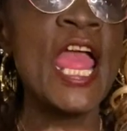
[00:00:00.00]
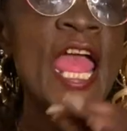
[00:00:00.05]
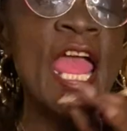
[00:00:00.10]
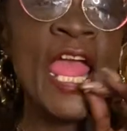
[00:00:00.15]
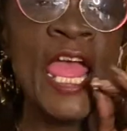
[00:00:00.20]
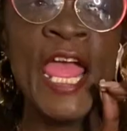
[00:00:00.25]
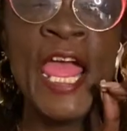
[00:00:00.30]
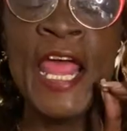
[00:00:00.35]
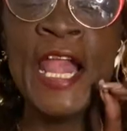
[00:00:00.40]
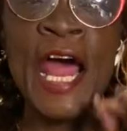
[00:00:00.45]

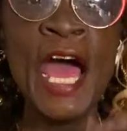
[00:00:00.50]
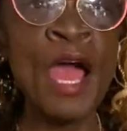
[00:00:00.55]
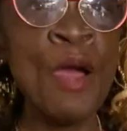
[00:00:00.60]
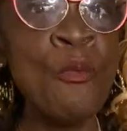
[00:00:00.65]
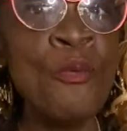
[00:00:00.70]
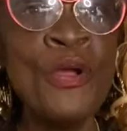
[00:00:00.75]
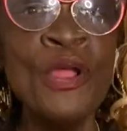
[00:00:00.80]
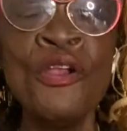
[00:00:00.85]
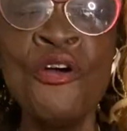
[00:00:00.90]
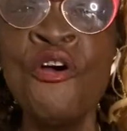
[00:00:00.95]
And I
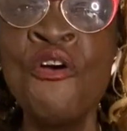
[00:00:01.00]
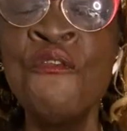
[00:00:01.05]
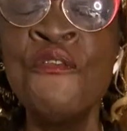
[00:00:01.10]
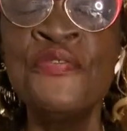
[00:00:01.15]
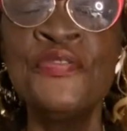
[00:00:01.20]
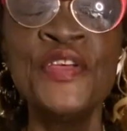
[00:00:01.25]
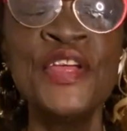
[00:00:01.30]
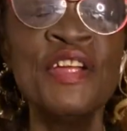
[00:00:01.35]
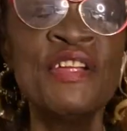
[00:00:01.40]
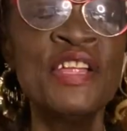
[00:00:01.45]
went over
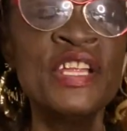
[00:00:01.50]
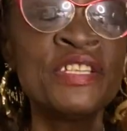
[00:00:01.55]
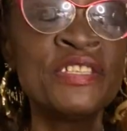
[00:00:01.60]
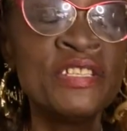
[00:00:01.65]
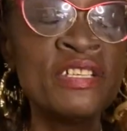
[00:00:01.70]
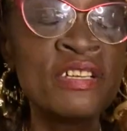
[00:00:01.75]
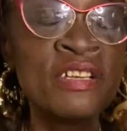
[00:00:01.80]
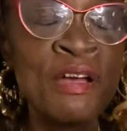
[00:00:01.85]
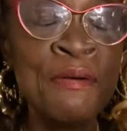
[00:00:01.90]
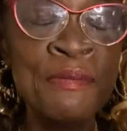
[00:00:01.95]
there and
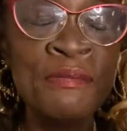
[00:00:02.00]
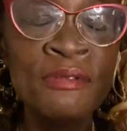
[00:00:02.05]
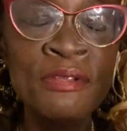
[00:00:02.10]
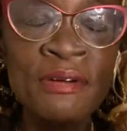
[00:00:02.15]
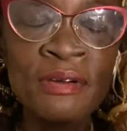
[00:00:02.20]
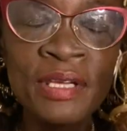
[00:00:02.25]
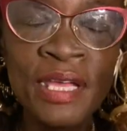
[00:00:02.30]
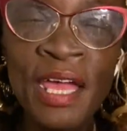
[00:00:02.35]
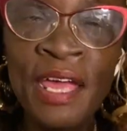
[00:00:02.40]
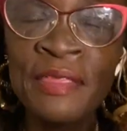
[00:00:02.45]
took a
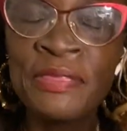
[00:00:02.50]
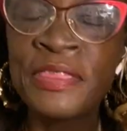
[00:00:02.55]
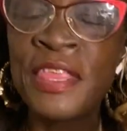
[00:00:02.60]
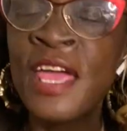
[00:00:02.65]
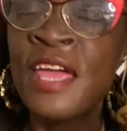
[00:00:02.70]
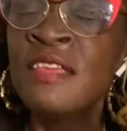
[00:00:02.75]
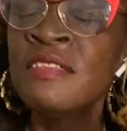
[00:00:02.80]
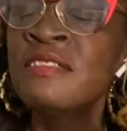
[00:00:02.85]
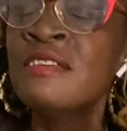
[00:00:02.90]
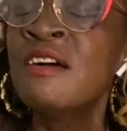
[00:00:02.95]
look at
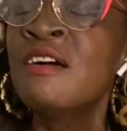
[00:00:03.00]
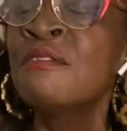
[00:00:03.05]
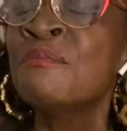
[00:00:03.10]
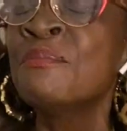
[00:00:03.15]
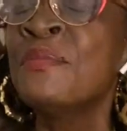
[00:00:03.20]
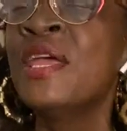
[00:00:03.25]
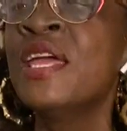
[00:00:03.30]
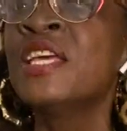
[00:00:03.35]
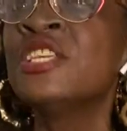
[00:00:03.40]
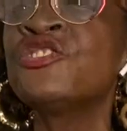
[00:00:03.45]
that young
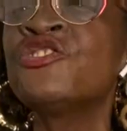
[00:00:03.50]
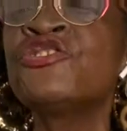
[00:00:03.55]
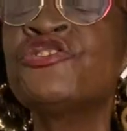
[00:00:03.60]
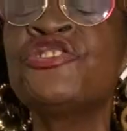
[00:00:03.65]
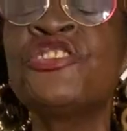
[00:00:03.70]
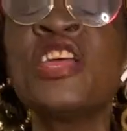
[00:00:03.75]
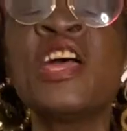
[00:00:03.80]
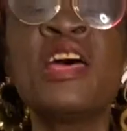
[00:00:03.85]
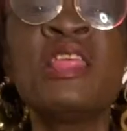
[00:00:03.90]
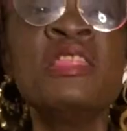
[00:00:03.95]
man's
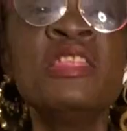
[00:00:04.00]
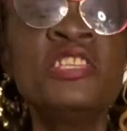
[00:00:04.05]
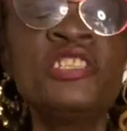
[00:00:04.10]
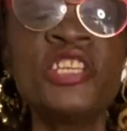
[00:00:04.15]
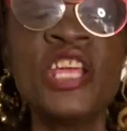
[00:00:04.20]
challenge